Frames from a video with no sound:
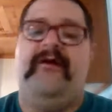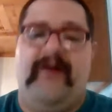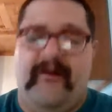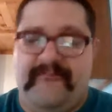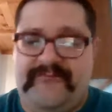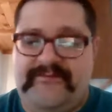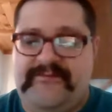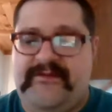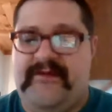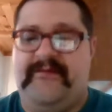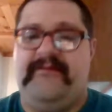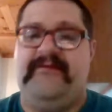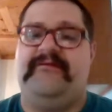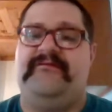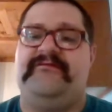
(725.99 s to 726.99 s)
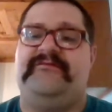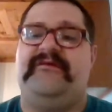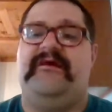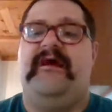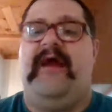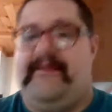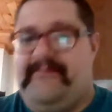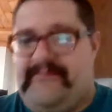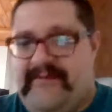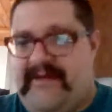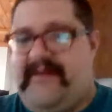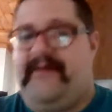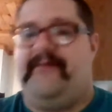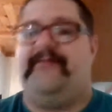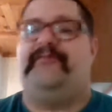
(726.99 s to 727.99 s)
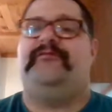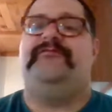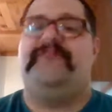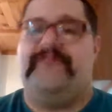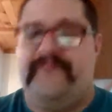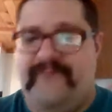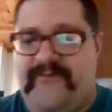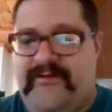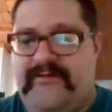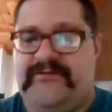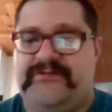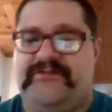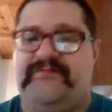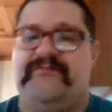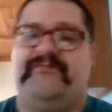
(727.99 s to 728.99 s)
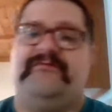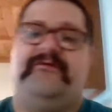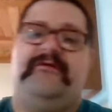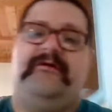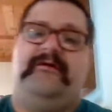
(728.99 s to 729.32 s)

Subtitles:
of cities and towns and villages